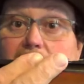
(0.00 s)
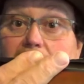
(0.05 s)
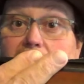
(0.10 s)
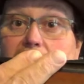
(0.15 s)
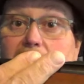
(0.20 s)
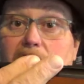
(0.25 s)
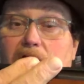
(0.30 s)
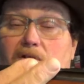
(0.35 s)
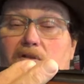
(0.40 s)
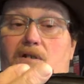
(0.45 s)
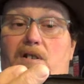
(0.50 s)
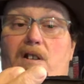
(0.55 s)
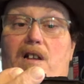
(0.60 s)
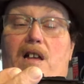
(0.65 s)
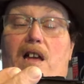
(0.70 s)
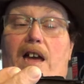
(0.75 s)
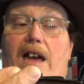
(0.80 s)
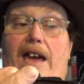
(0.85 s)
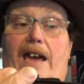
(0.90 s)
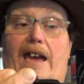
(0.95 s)
you know.
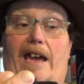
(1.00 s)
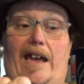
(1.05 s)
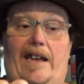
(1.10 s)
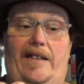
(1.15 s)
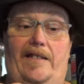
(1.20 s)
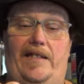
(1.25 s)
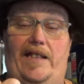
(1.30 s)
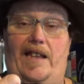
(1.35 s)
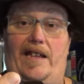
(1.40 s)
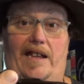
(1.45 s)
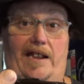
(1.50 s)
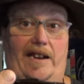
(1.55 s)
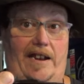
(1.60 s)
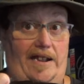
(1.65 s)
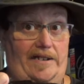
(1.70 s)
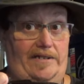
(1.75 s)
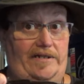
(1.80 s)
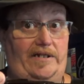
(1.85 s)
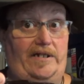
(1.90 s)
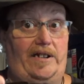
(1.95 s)
And
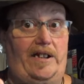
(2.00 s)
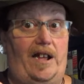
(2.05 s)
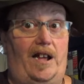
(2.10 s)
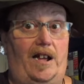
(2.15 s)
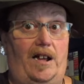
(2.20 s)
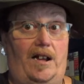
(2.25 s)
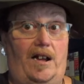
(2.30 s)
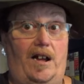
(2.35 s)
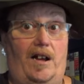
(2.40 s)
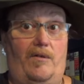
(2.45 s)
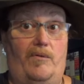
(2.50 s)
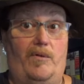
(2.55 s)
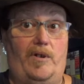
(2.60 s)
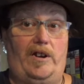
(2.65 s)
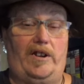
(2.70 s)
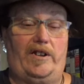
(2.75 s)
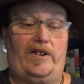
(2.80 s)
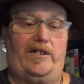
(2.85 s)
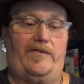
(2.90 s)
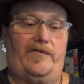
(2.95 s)
that's a
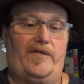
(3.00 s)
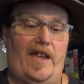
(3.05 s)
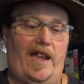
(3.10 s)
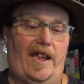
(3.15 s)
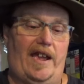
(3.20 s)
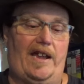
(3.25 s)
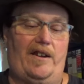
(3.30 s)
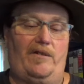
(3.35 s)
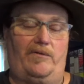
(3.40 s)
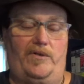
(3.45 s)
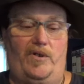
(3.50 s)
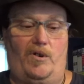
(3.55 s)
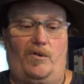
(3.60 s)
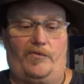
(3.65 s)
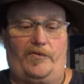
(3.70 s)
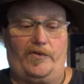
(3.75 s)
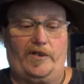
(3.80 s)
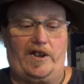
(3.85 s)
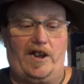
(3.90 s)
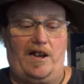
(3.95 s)
really good thing. I don't know
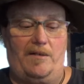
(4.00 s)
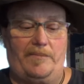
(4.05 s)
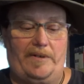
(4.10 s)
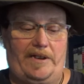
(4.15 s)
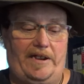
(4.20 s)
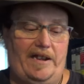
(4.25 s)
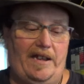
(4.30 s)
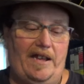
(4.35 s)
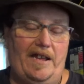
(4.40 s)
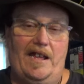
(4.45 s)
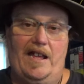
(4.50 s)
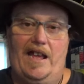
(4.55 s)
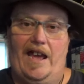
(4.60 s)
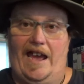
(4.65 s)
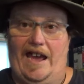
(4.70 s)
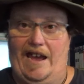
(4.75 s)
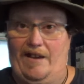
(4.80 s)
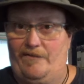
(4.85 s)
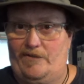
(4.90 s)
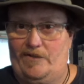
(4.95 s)
if the company
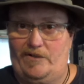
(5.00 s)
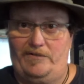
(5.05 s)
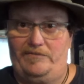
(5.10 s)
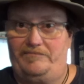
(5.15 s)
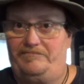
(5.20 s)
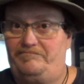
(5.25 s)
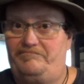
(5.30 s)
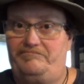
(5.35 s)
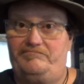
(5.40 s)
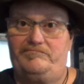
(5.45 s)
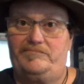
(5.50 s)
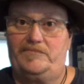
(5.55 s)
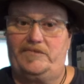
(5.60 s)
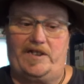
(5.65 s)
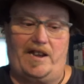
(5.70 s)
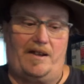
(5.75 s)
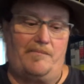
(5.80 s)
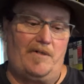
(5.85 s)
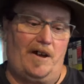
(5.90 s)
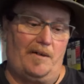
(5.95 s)
ever
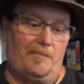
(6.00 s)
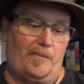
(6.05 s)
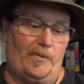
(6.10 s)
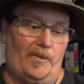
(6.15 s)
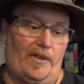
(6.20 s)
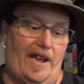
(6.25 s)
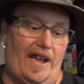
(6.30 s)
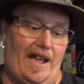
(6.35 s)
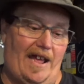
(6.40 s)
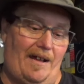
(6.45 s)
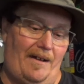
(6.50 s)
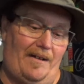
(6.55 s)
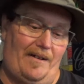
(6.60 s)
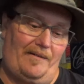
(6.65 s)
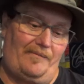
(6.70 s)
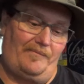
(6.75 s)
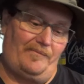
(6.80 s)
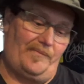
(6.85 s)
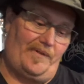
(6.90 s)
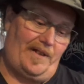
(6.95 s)
come up with that.
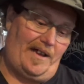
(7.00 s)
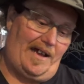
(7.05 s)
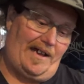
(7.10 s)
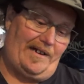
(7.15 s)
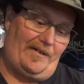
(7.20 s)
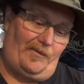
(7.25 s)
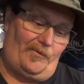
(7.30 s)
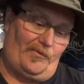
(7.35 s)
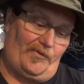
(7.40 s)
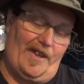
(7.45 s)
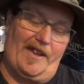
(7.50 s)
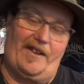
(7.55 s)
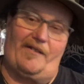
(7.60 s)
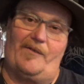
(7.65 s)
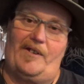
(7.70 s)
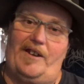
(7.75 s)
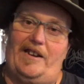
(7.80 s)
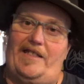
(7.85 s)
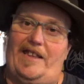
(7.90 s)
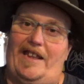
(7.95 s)
I don't think
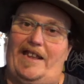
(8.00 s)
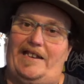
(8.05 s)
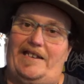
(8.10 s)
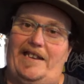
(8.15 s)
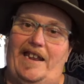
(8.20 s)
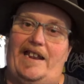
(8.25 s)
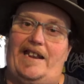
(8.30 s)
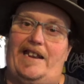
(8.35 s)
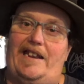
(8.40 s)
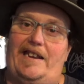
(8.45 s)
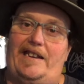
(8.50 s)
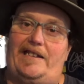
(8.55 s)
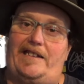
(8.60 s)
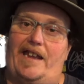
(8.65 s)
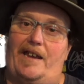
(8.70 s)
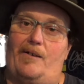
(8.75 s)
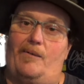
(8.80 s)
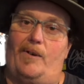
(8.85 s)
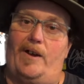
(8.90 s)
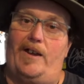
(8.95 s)
really they intended it
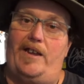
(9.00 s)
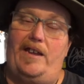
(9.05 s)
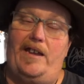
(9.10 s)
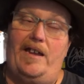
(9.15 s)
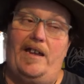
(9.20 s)
that way,